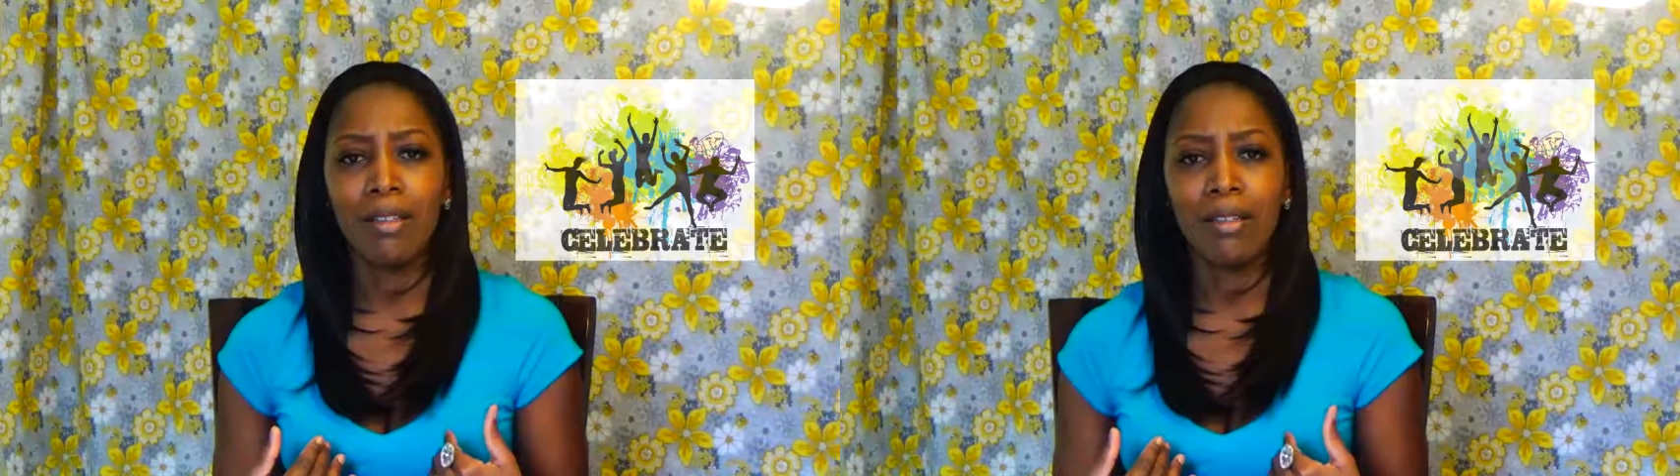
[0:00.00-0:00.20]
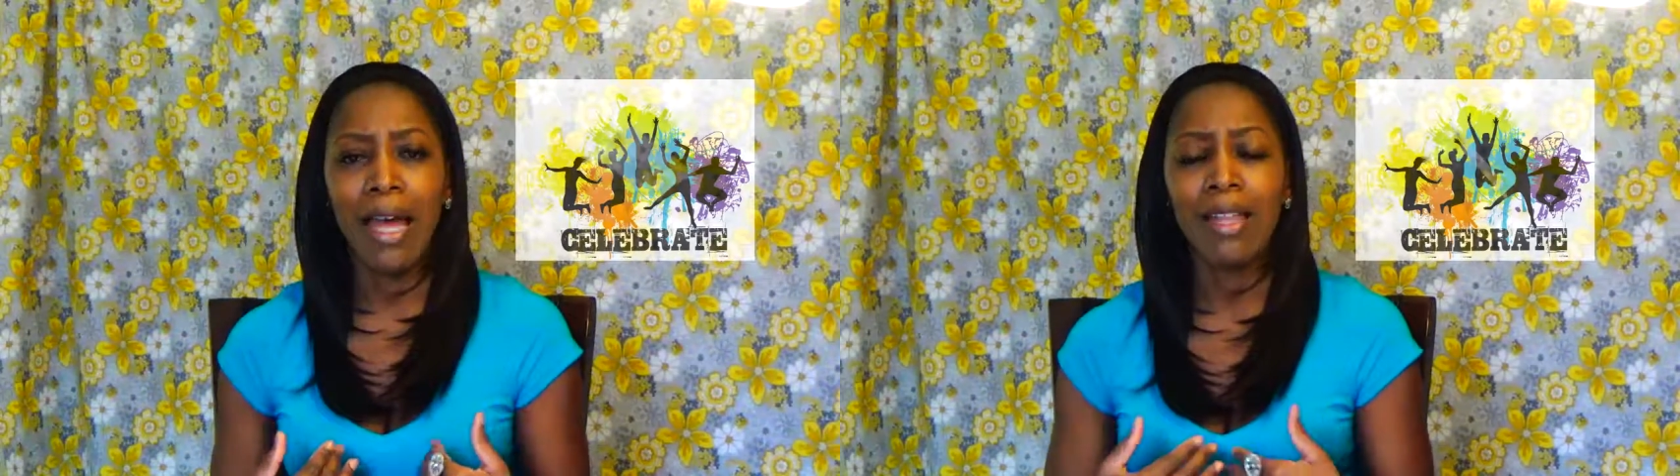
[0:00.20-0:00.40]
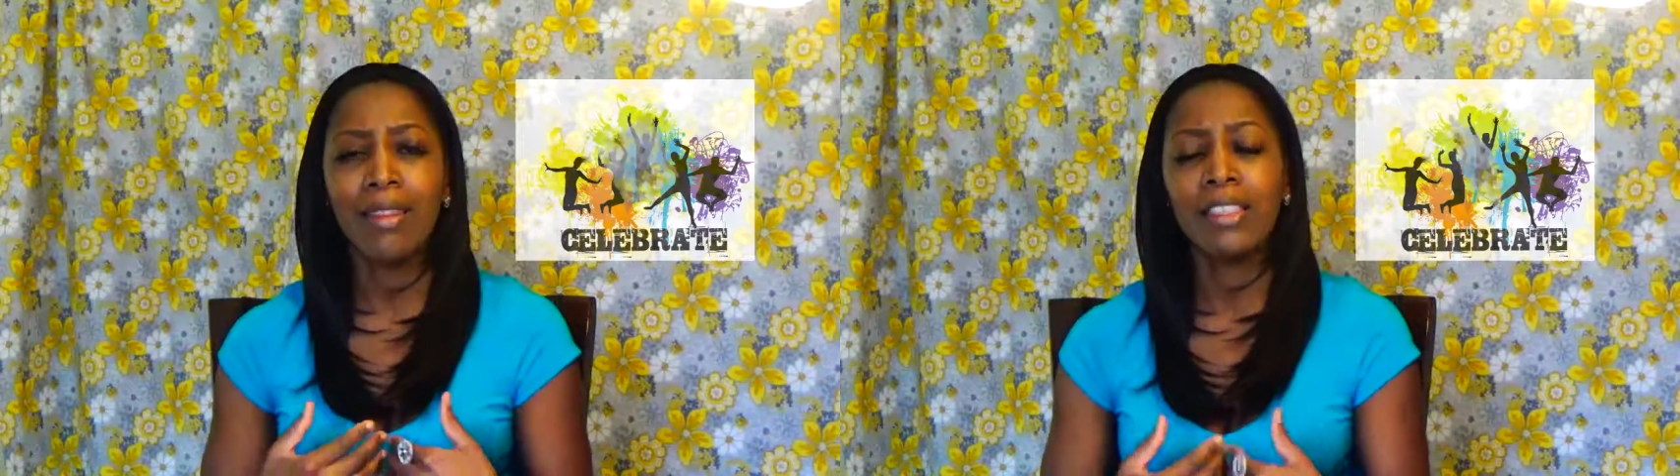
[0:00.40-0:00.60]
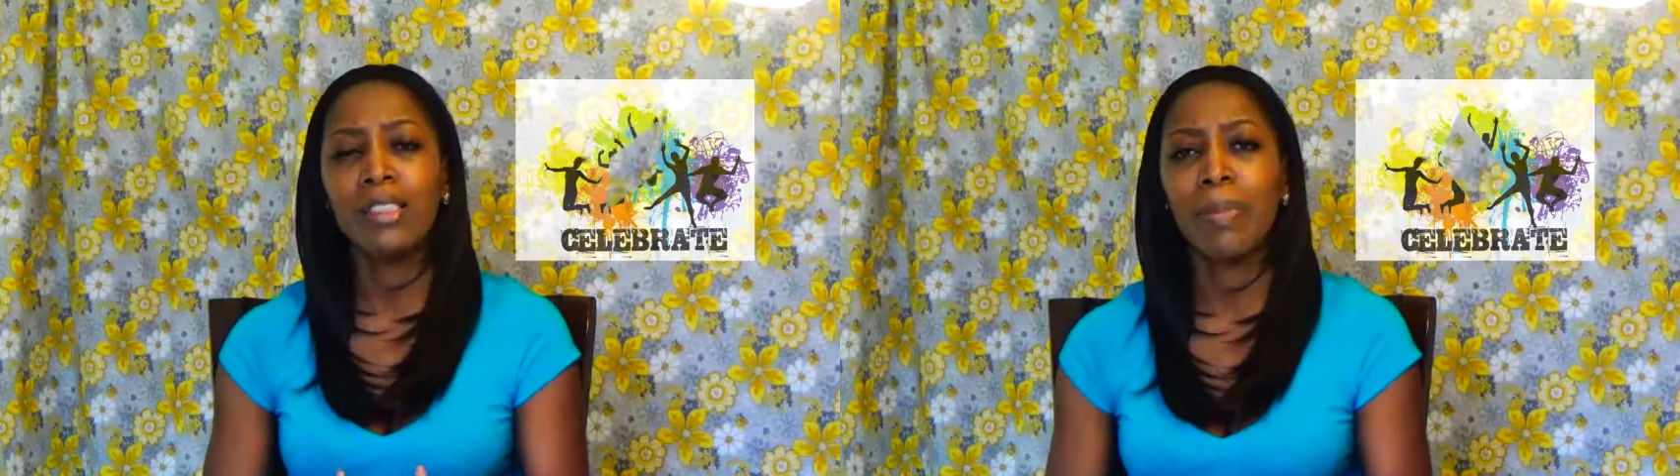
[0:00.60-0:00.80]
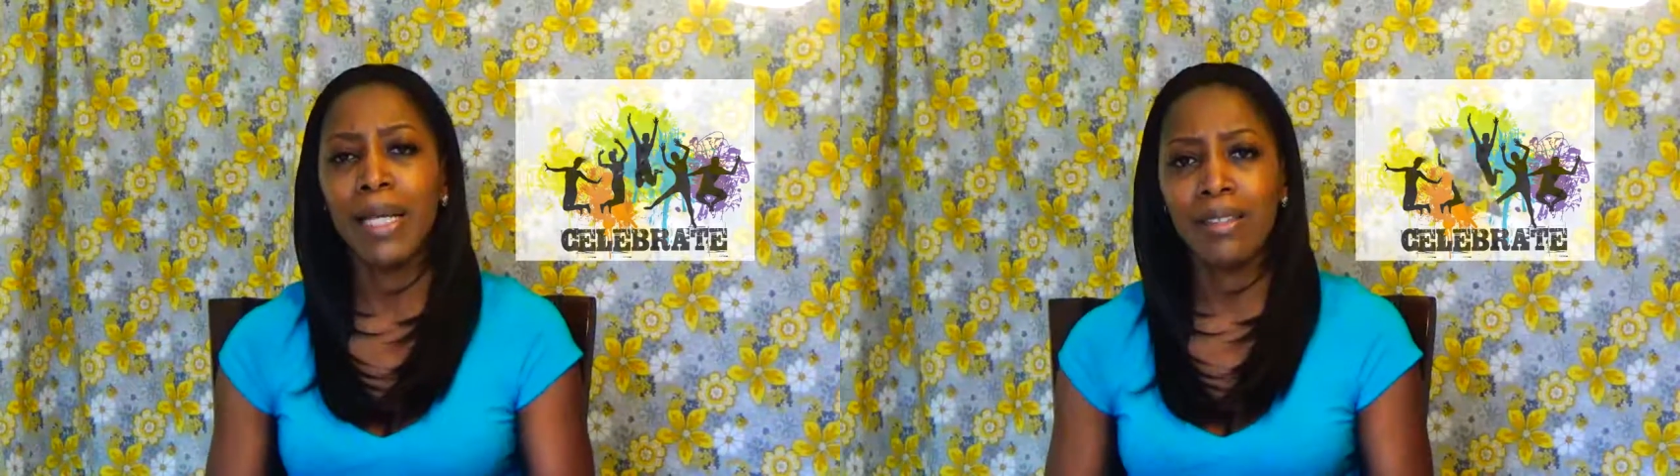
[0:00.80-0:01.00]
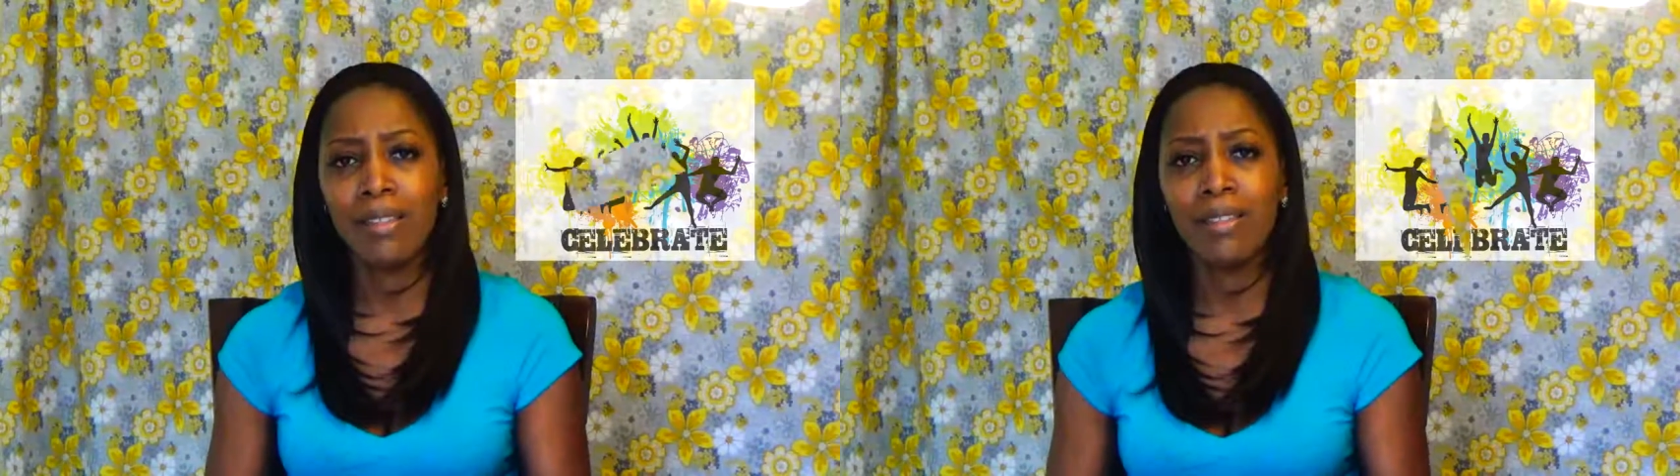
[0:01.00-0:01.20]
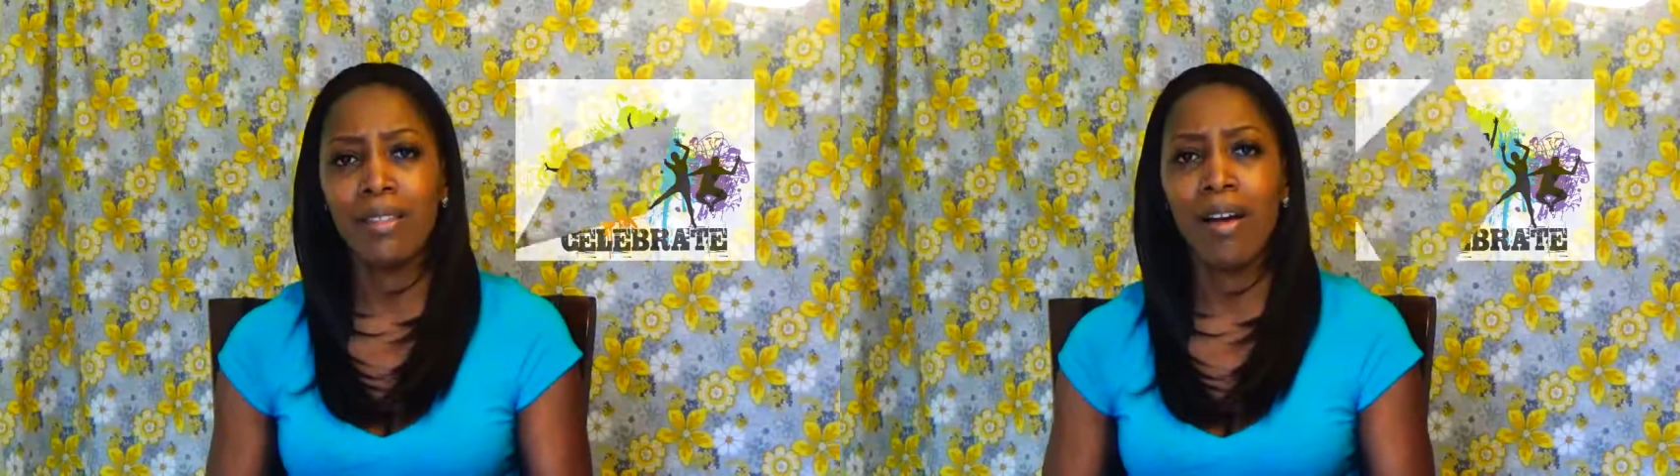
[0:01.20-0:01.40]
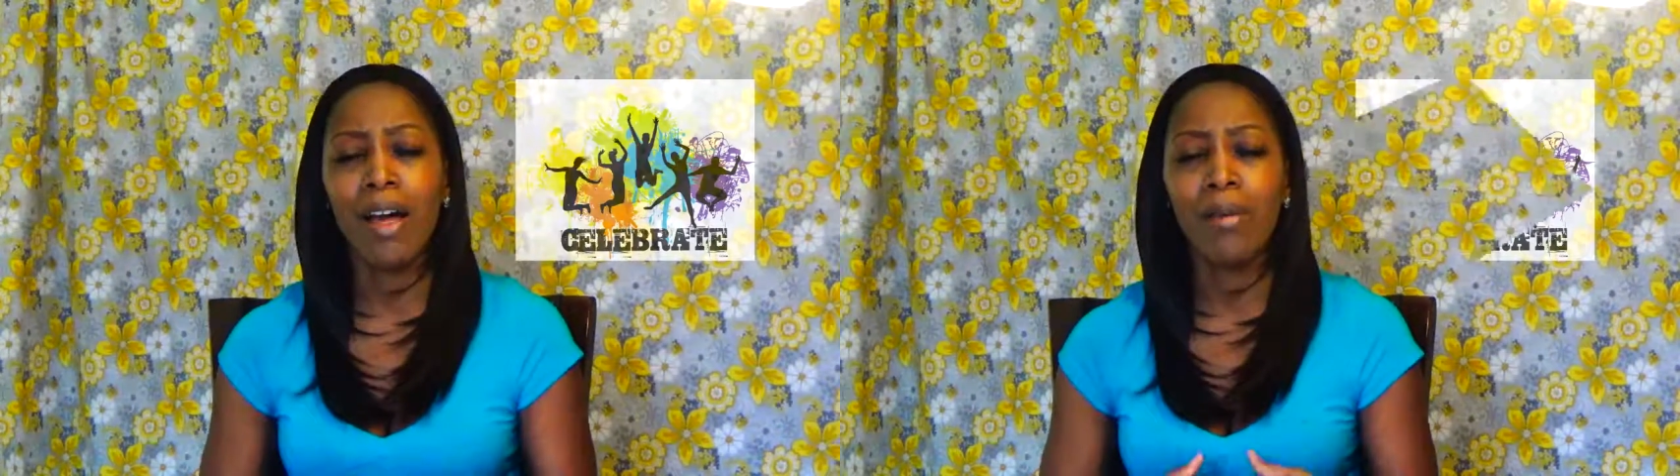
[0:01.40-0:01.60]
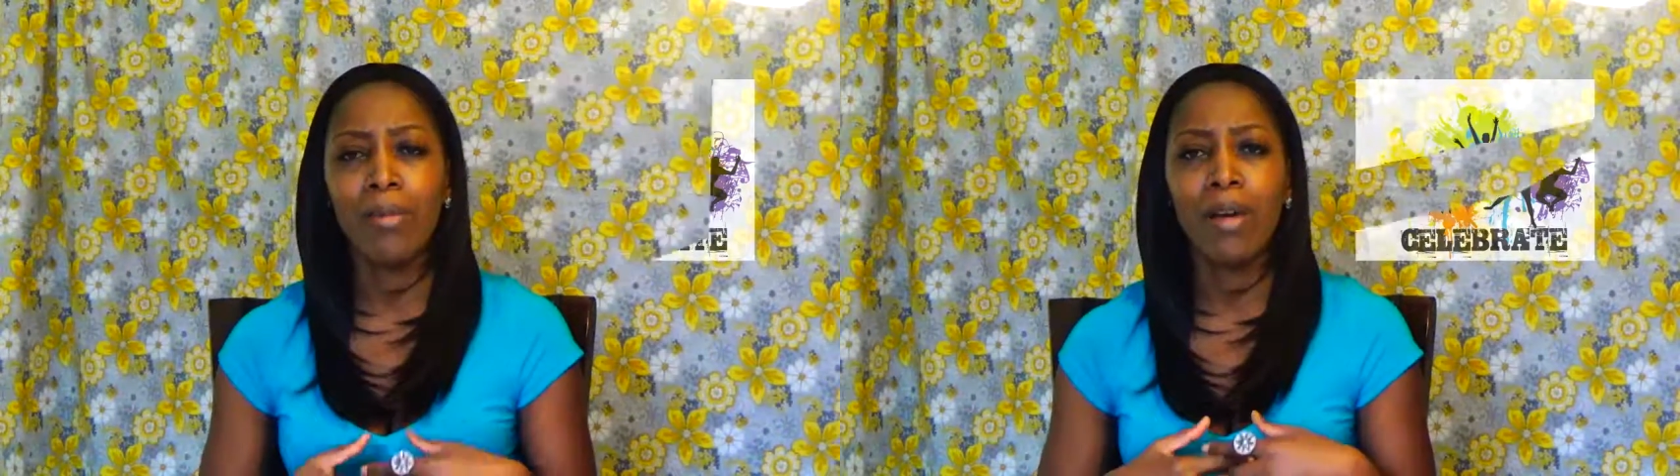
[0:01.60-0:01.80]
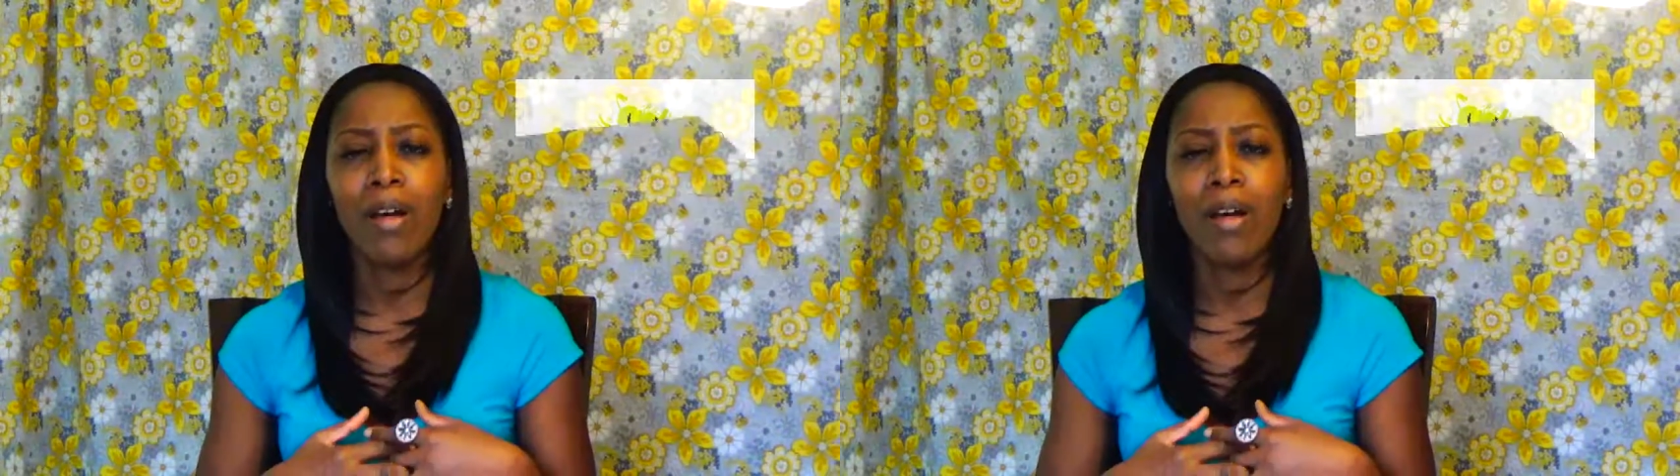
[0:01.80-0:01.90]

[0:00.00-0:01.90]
that at this space and time